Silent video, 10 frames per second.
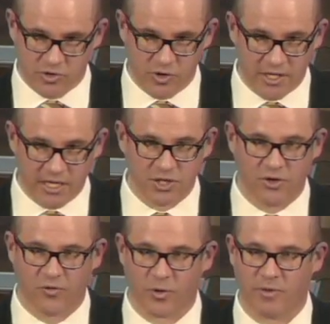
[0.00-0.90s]

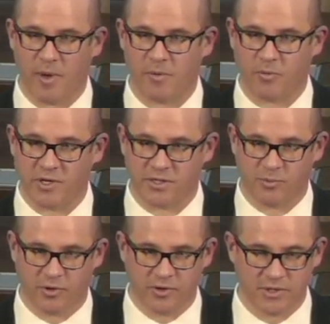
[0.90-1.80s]
traditional Fourth Amendment
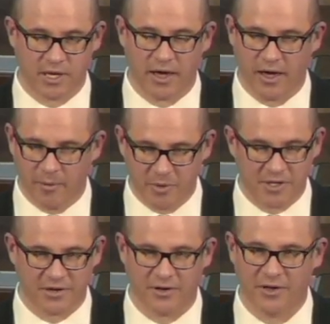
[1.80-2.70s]
principles, up
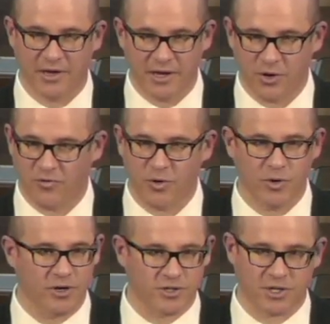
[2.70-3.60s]
until a few
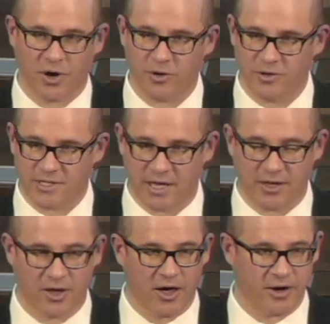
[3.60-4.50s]
years ago, you'd say
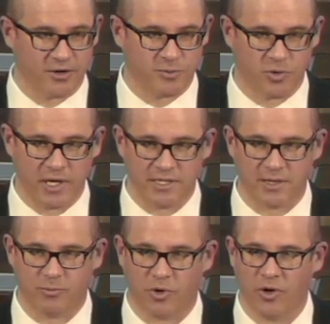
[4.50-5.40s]
the law here is pretty
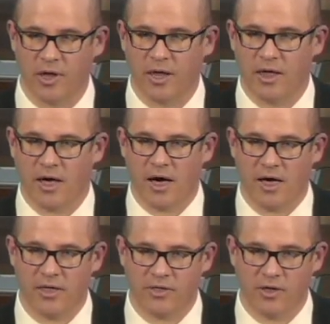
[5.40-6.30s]
simple.
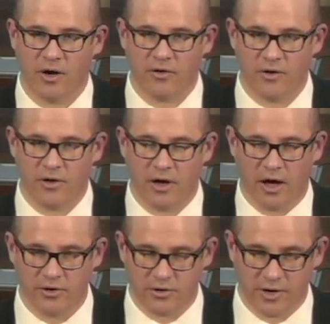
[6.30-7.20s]
The
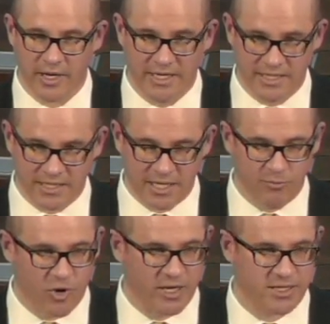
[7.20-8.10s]
Under
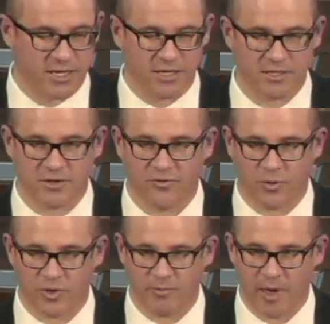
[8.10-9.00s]
existing precedents, the
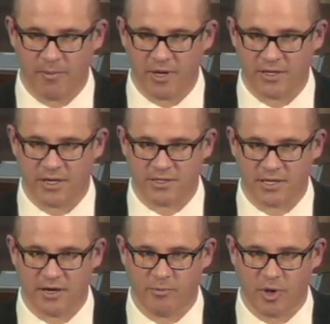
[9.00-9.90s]
Fourth Amendment
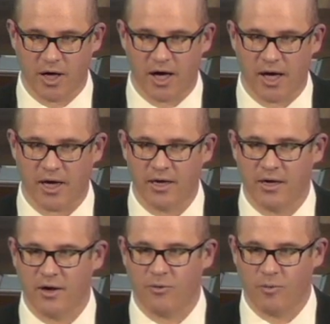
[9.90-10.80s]
doesn't apply.
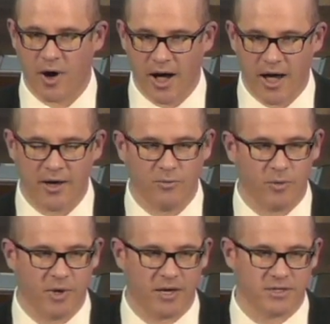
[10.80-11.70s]
Why? Well,
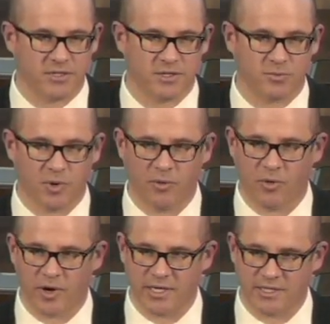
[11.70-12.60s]
because the Supreme
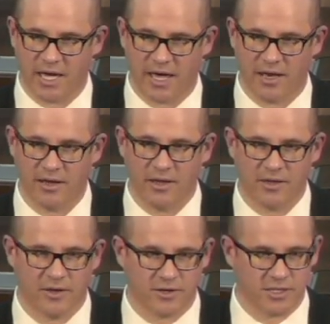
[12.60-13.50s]
Court had said
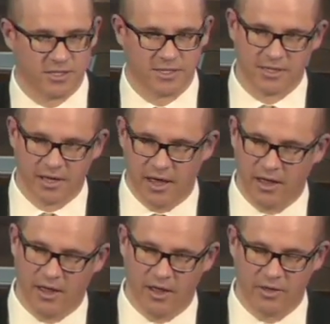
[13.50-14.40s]
there's
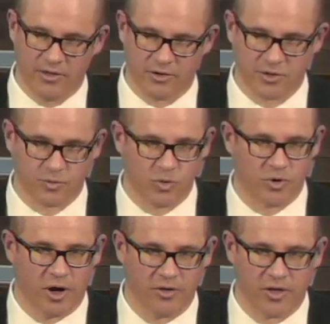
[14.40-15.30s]
a rule
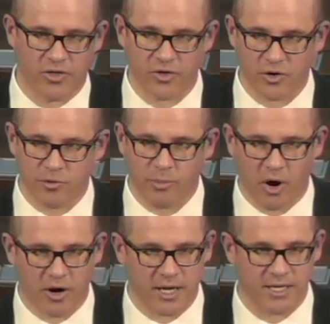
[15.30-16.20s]
called the
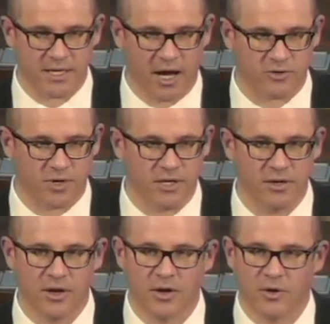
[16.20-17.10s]
third-party doctrine,
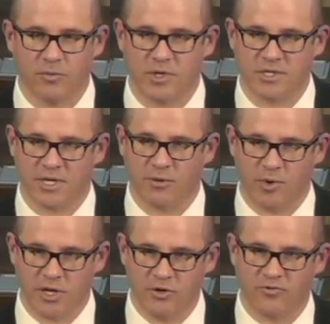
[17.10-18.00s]
which is that
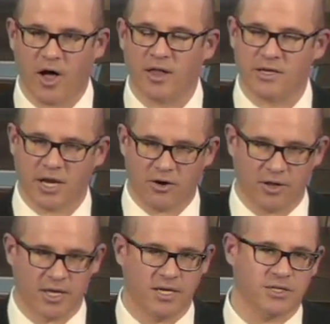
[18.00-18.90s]
when you
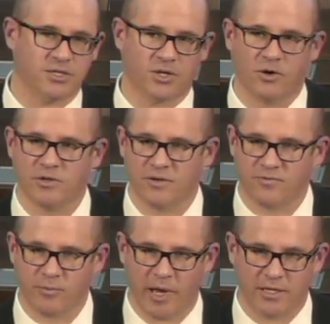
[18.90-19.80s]
voluntarily disclose
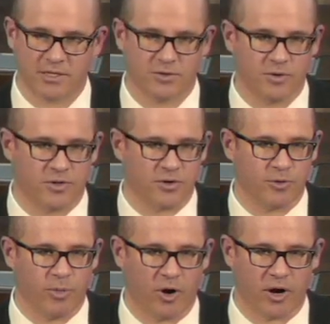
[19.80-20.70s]
information to a
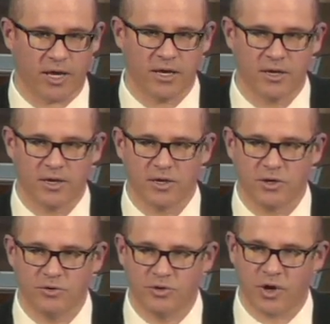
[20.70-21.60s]
third party,
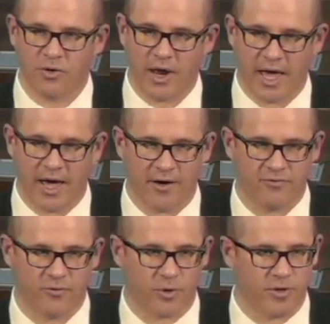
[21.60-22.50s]
you don't
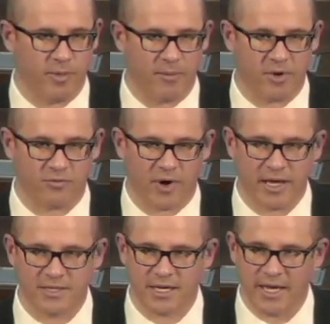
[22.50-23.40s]
have Fourth Amendment
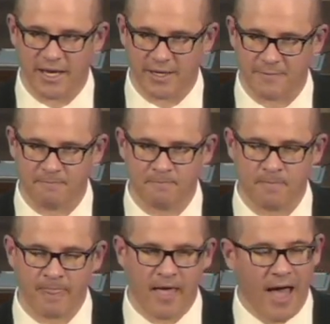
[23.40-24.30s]
rights in it.
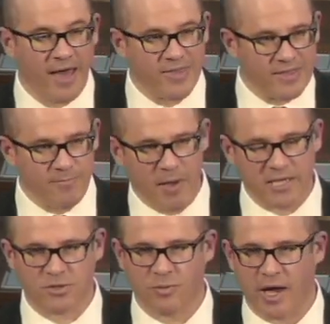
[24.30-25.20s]
I think the
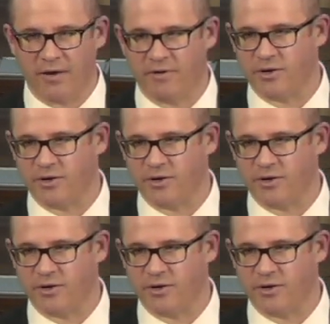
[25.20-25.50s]
best way of